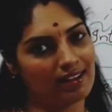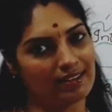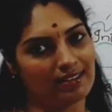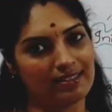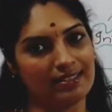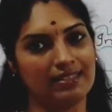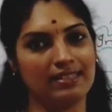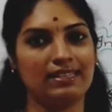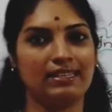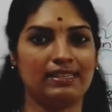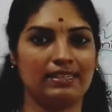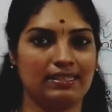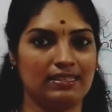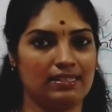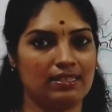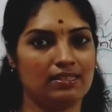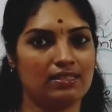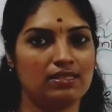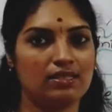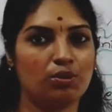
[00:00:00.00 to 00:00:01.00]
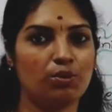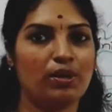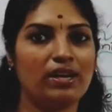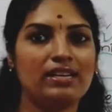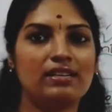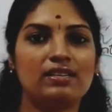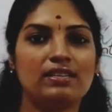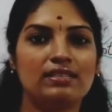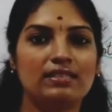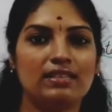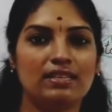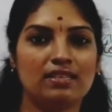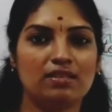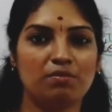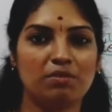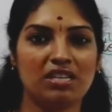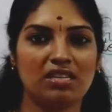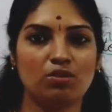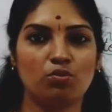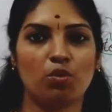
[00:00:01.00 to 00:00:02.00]
need. So hindrances
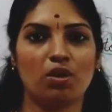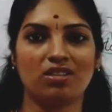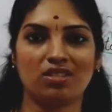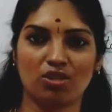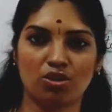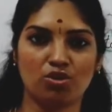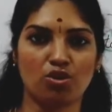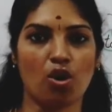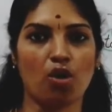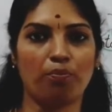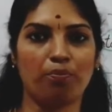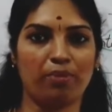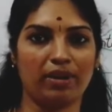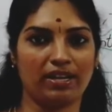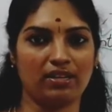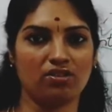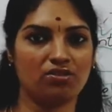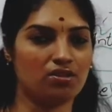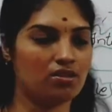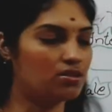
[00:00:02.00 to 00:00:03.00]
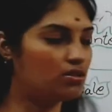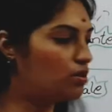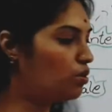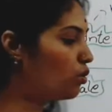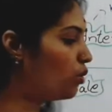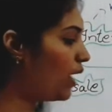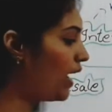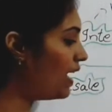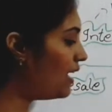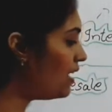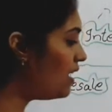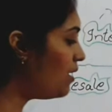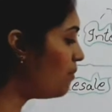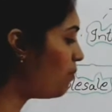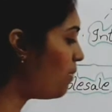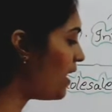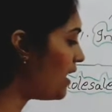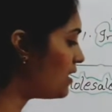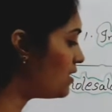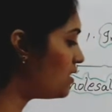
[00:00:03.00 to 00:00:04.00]
means what? Stoppage. So any
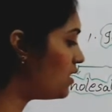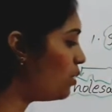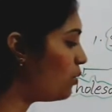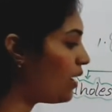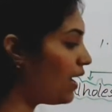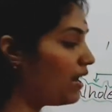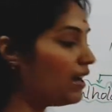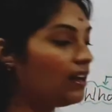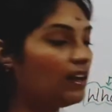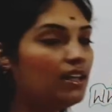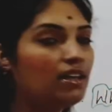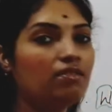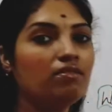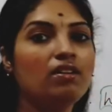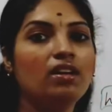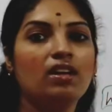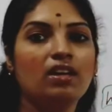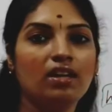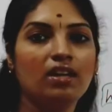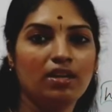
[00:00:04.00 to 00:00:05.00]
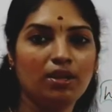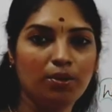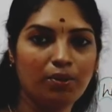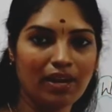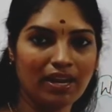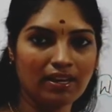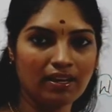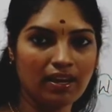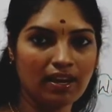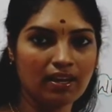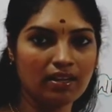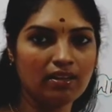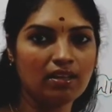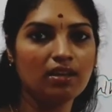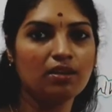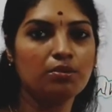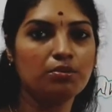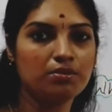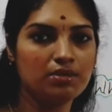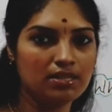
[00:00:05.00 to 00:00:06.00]
place you can live, you can get the
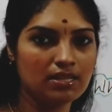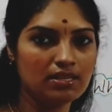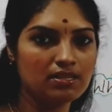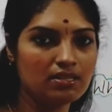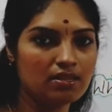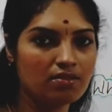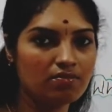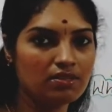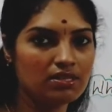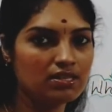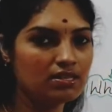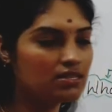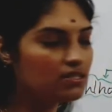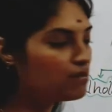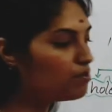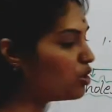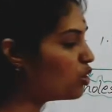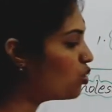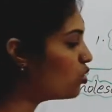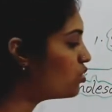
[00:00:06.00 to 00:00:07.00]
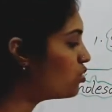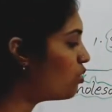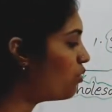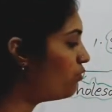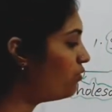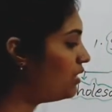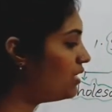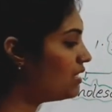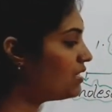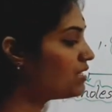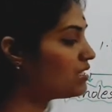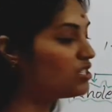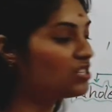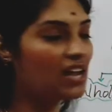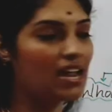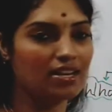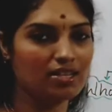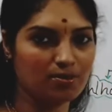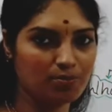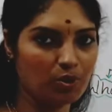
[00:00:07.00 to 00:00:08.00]
goods and services because of this
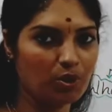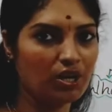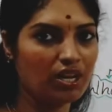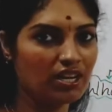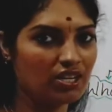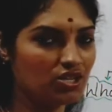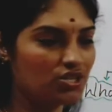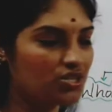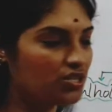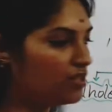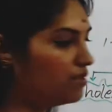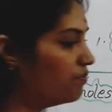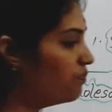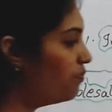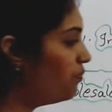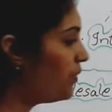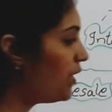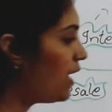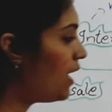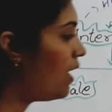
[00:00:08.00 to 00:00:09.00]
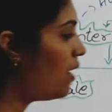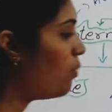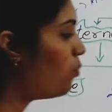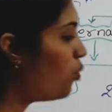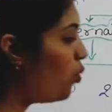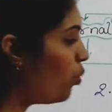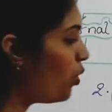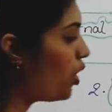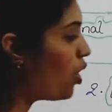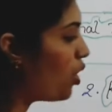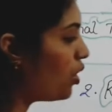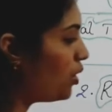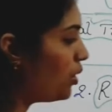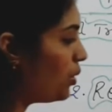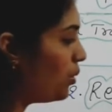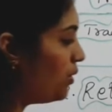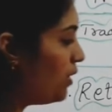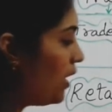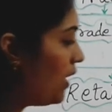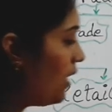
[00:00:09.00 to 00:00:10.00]
transportation. Moving on
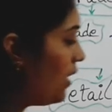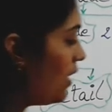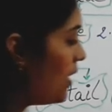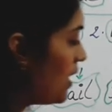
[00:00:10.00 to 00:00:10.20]
to the